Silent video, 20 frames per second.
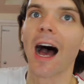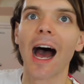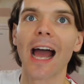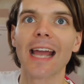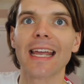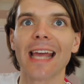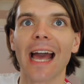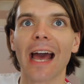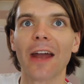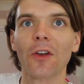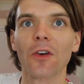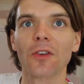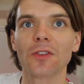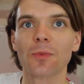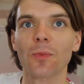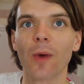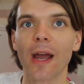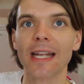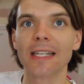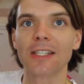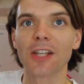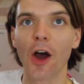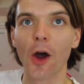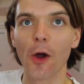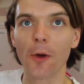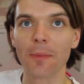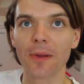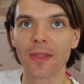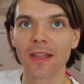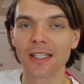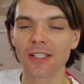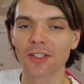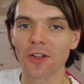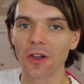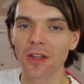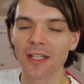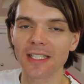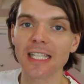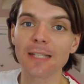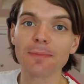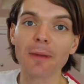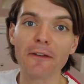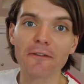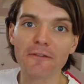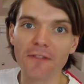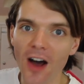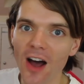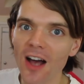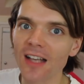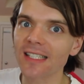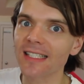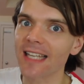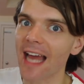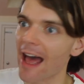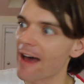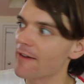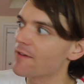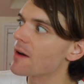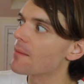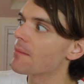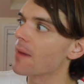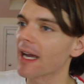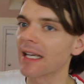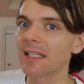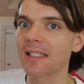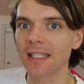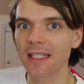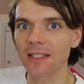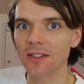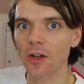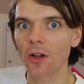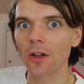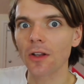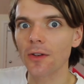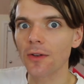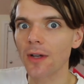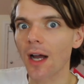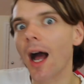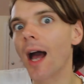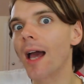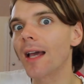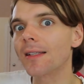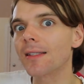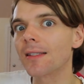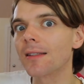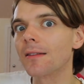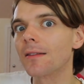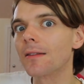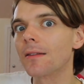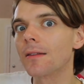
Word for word: I cannot wait to open this doll. This is my first ever My Scene doll, you guys.